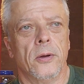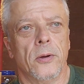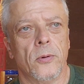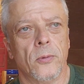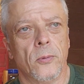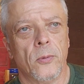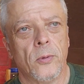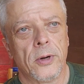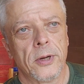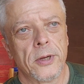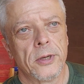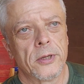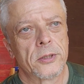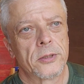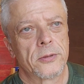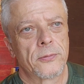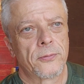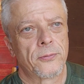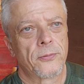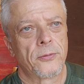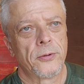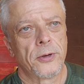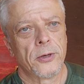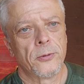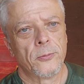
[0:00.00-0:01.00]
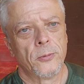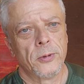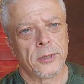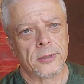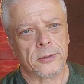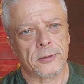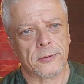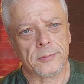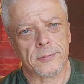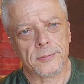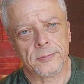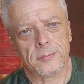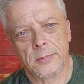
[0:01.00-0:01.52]
what is free
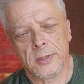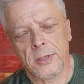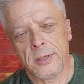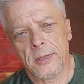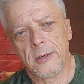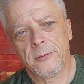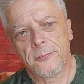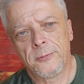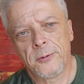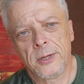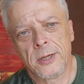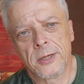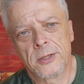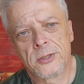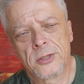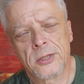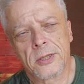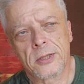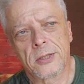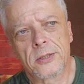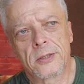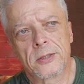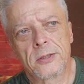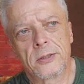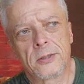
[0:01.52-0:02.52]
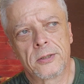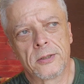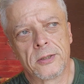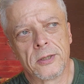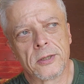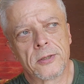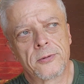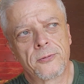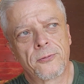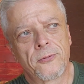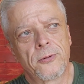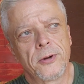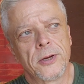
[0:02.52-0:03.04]
will? If it exists,
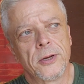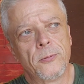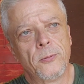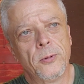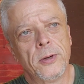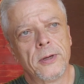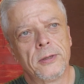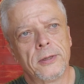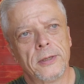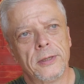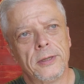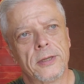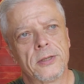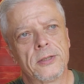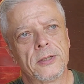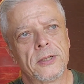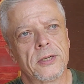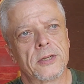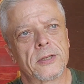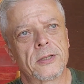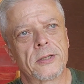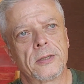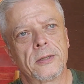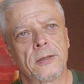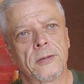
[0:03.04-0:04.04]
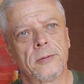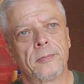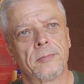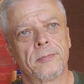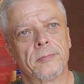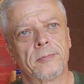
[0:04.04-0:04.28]
does free will exist?